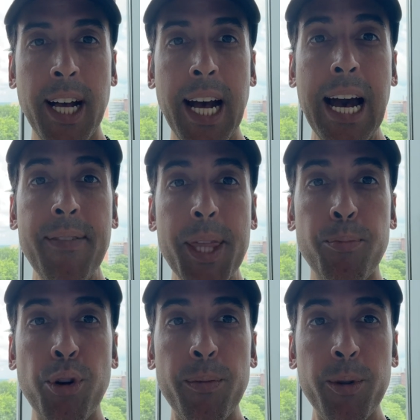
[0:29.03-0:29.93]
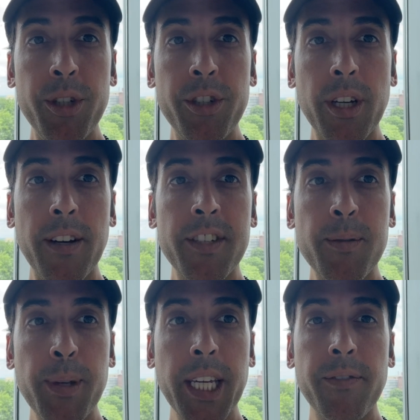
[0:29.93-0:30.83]
I've had the privilege of
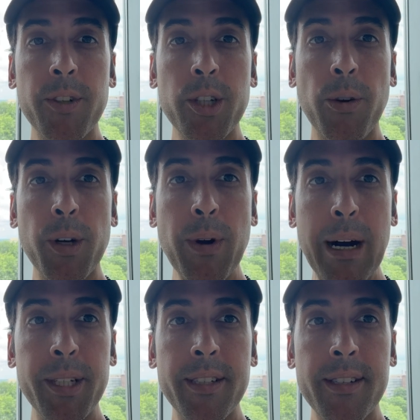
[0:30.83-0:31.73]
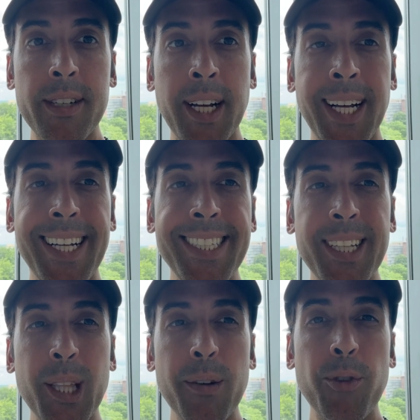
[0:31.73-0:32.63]
speaking for Tony Robbins and
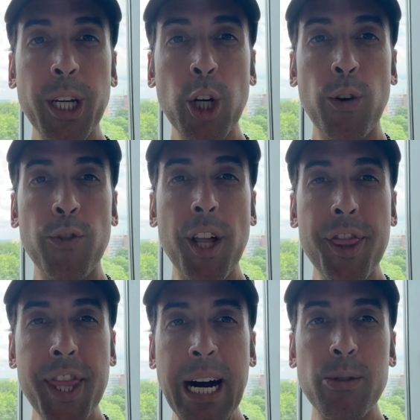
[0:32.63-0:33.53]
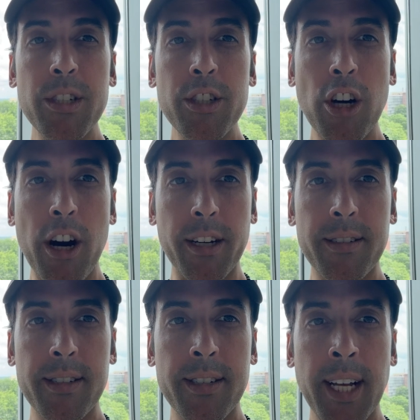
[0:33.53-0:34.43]
delivering over 1,000
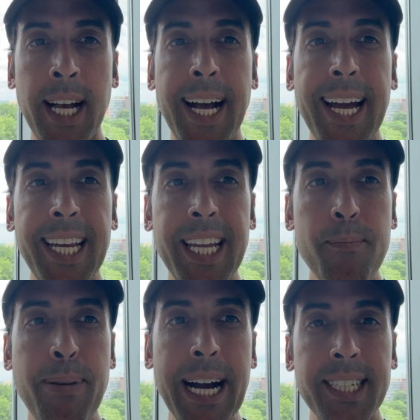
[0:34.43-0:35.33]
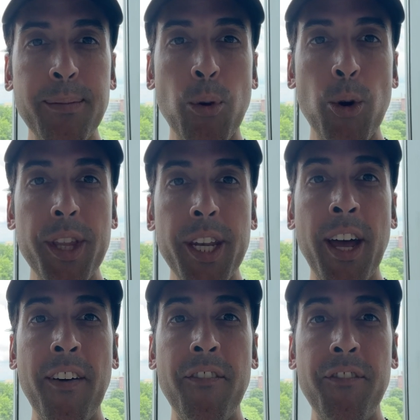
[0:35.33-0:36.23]
talks and impacting more than
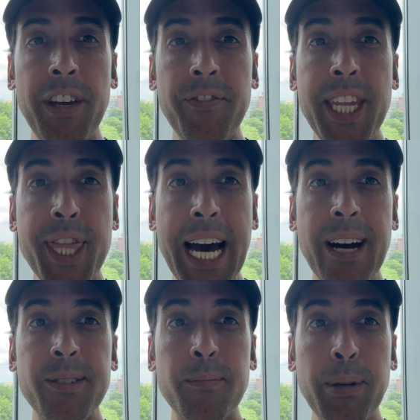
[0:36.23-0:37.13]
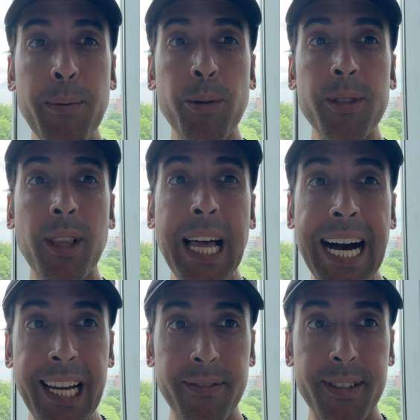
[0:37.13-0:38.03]
50,000 people's
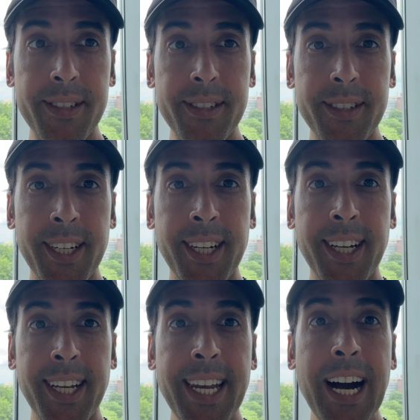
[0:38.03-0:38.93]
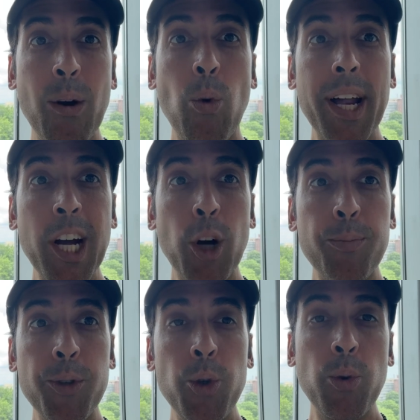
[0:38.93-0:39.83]
lives. Now I want to help
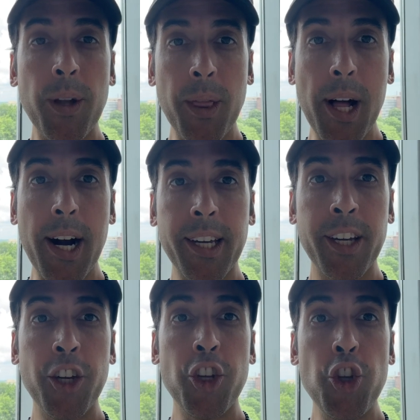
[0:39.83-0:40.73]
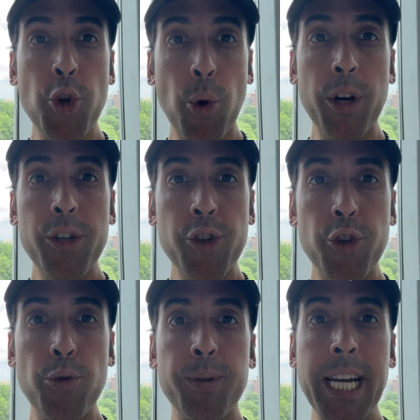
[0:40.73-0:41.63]
you unlock your
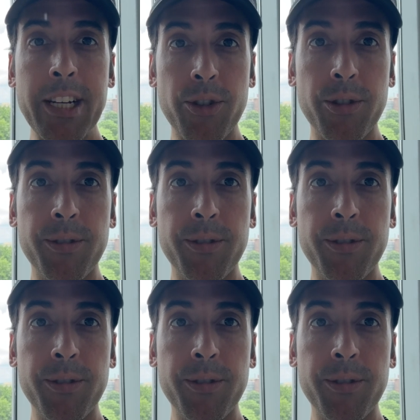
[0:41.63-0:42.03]
true potential.